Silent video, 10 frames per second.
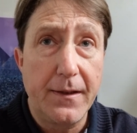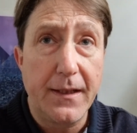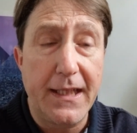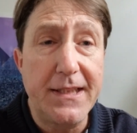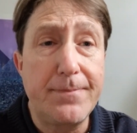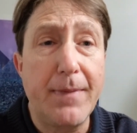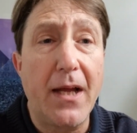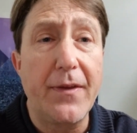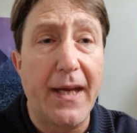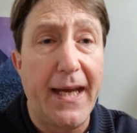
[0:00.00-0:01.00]
his
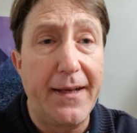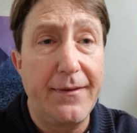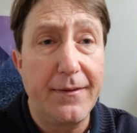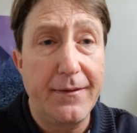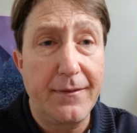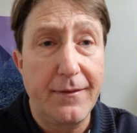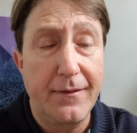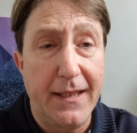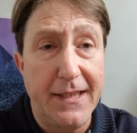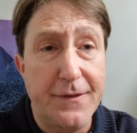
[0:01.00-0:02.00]
mother had
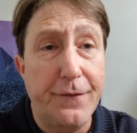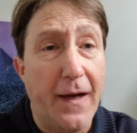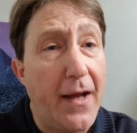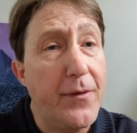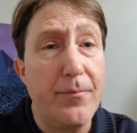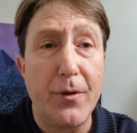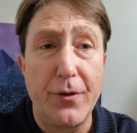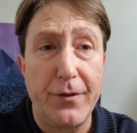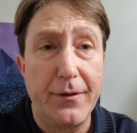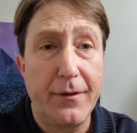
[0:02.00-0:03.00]
his father
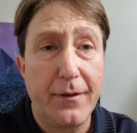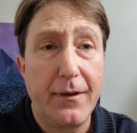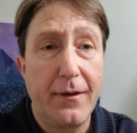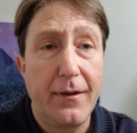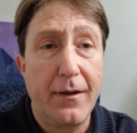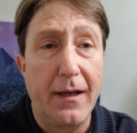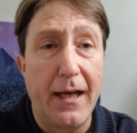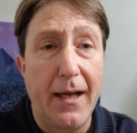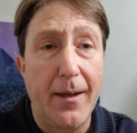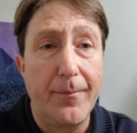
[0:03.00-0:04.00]
murdered.
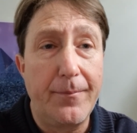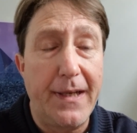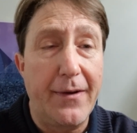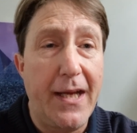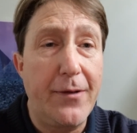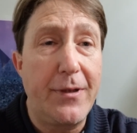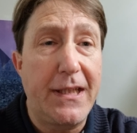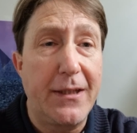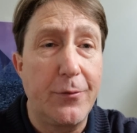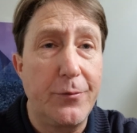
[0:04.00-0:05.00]
Now, Henry
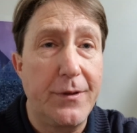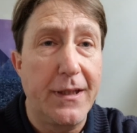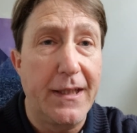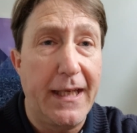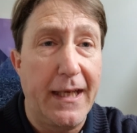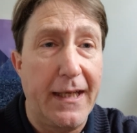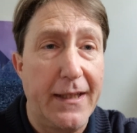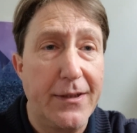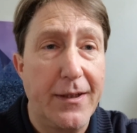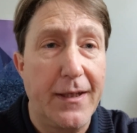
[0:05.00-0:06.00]
killed
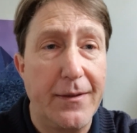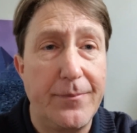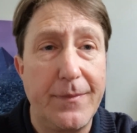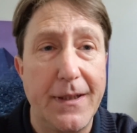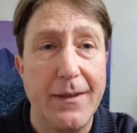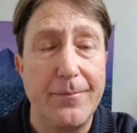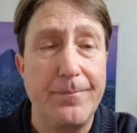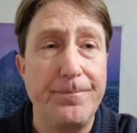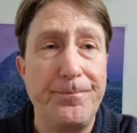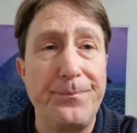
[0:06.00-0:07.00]
Anne
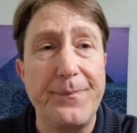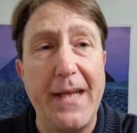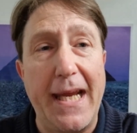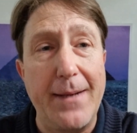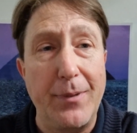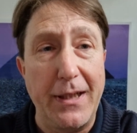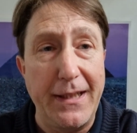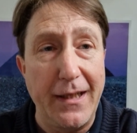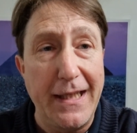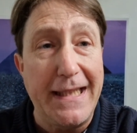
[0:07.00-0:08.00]

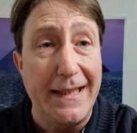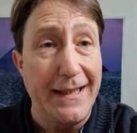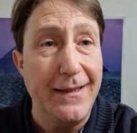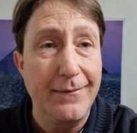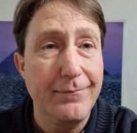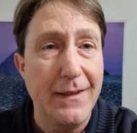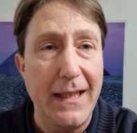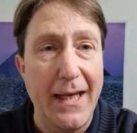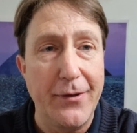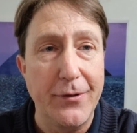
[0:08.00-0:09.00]
Boleyn legally. He
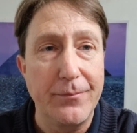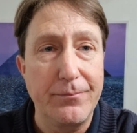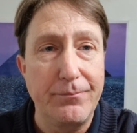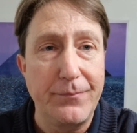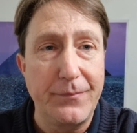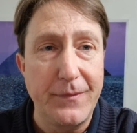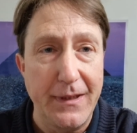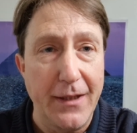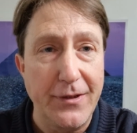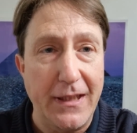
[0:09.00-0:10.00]
had her,
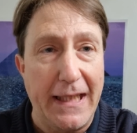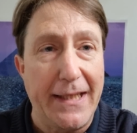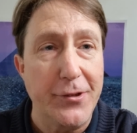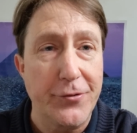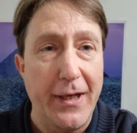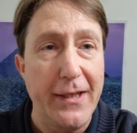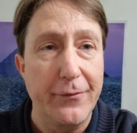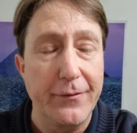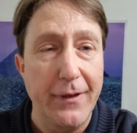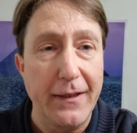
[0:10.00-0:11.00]
declared a
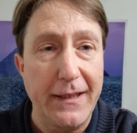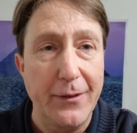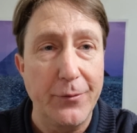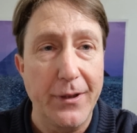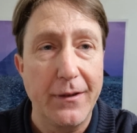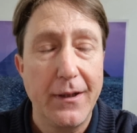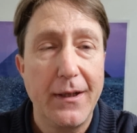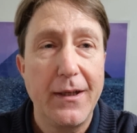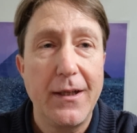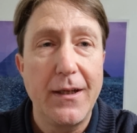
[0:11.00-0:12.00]
traitor and killed her.
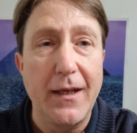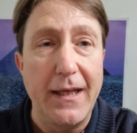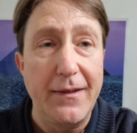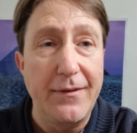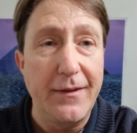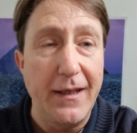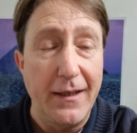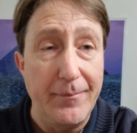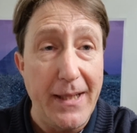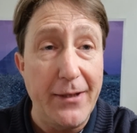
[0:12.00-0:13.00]
And
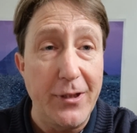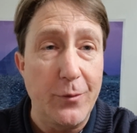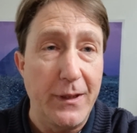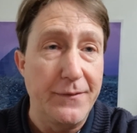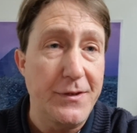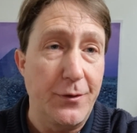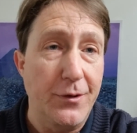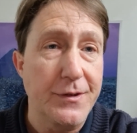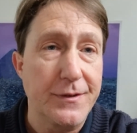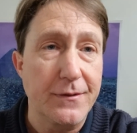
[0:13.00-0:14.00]
Mary, Queen of
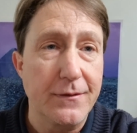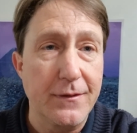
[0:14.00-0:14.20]
Scots,